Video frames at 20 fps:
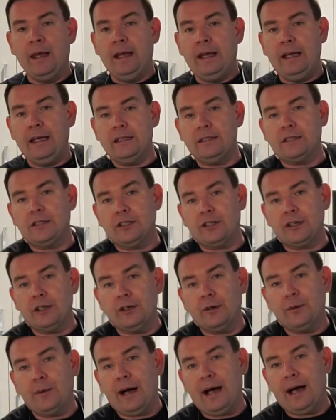is
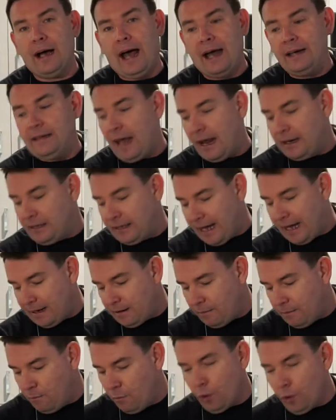to and
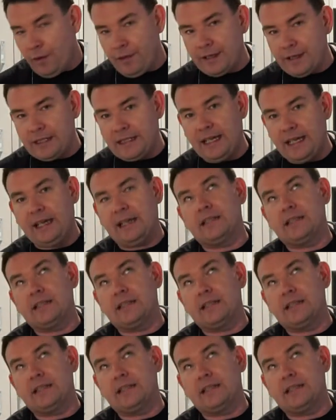get more of the sear.